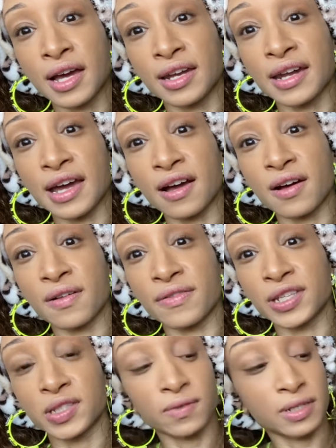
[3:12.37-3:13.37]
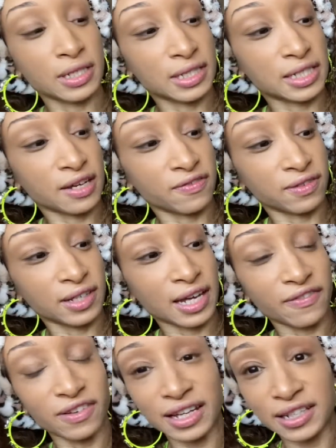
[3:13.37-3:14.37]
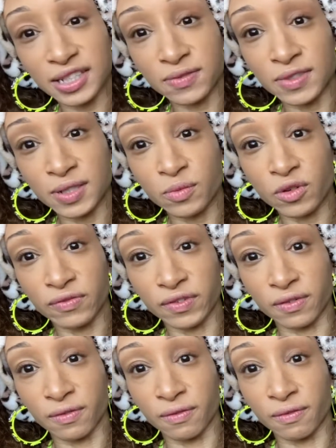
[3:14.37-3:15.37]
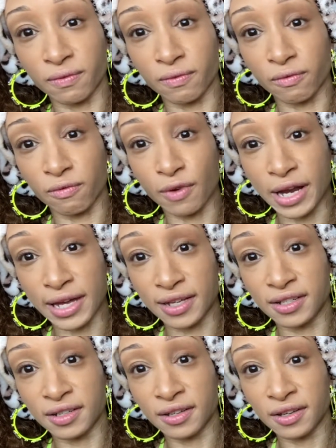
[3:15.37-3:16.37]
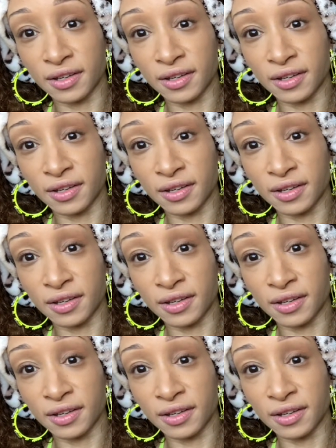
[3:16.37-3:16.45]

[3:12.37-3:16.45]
Now, this one is definitely, I feel like this one's more of a red